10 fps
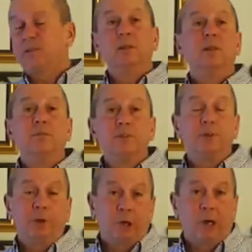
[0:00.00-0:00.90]
delivered
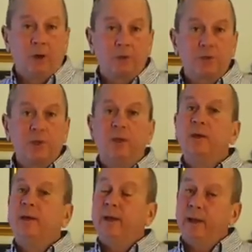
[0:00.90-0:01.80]
to your house,
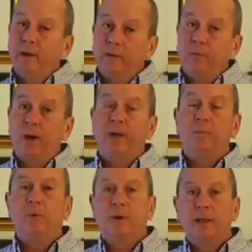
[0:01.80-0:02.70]
and ready to
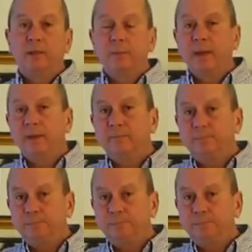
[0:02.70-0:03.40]
put on the bed.